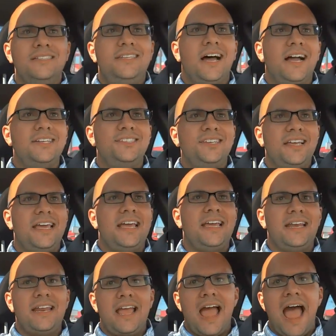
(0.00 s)
does
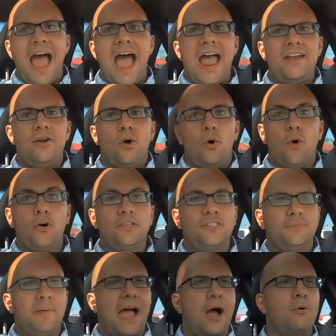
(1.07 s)
it add
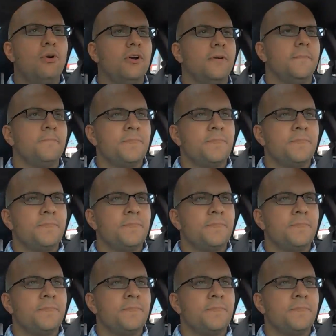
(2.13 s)
horsepower?